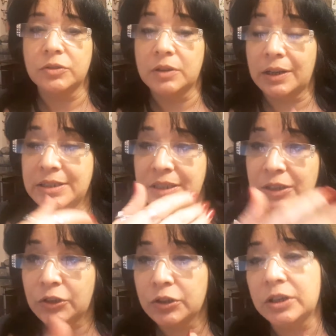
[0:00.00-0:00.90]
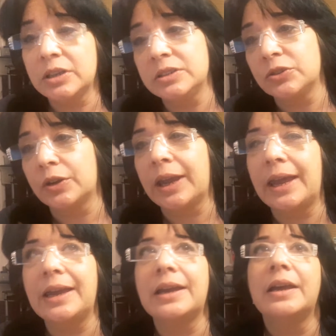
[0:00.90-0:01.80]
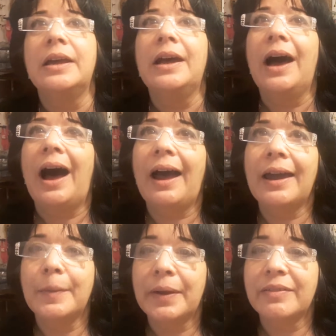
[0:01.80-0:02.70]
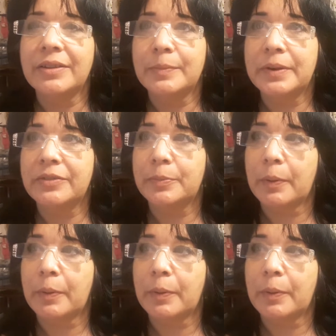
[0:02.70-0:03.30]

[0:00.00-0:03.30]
not to eat any cookies or cake. I am having a bit of a